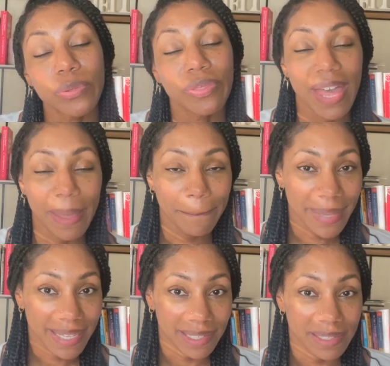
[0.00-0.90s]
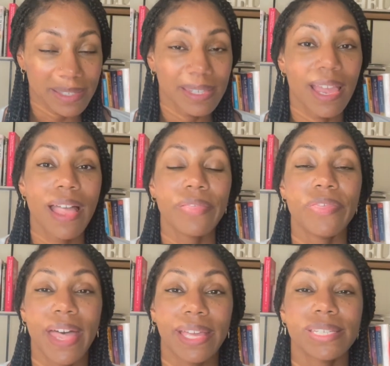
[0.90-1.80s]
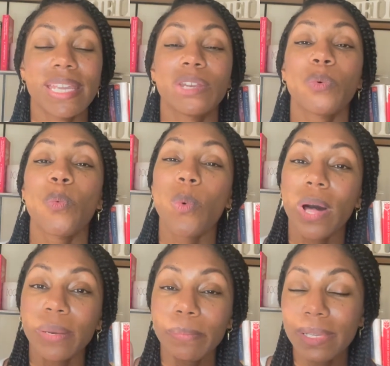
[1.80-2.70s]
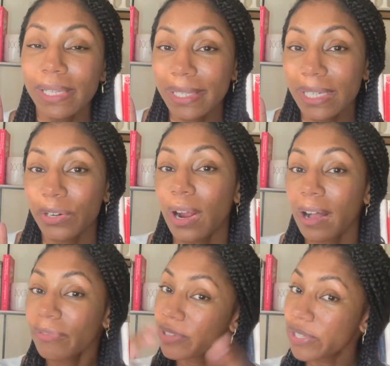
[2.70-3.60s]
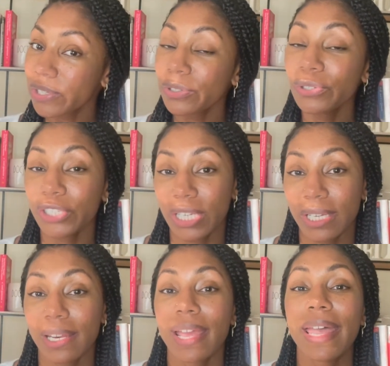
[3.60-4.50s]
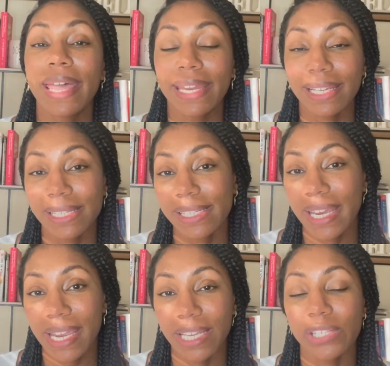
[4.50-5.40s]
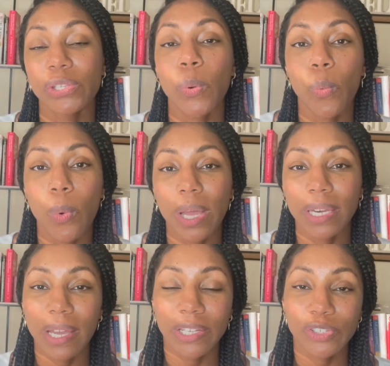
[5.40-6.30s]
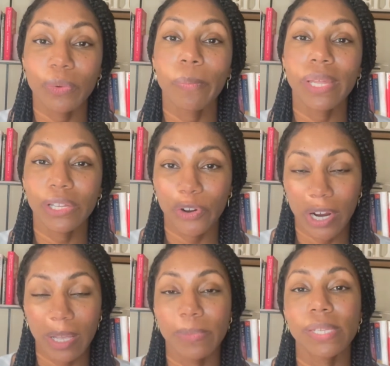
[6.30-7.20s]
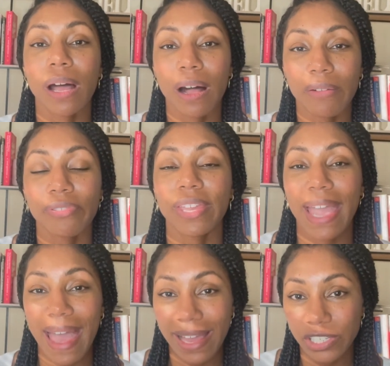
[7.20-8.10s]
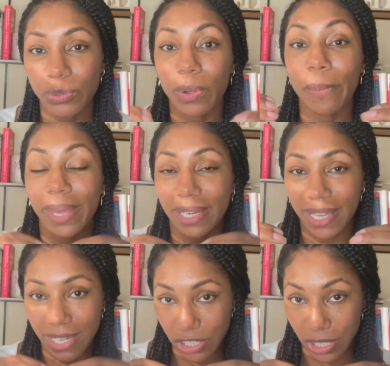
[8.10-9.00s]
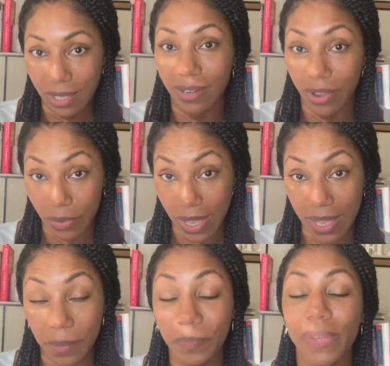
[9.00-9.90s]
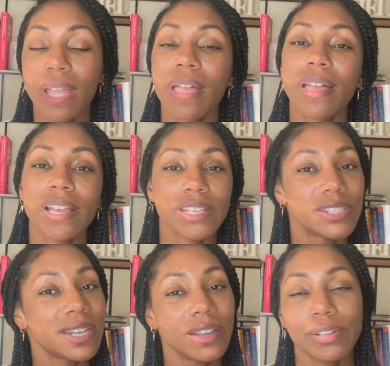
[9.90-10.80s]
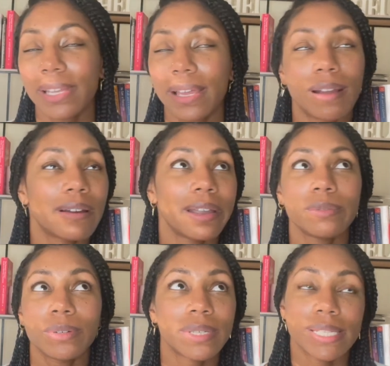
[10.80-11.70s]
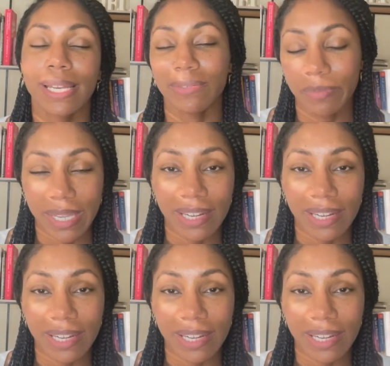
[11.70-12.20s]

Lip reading: that means that in 1 milliliter of the solution, it contains 100 milligrams of the actual medication, okay? So now you're like, all right, well, what does that even mean?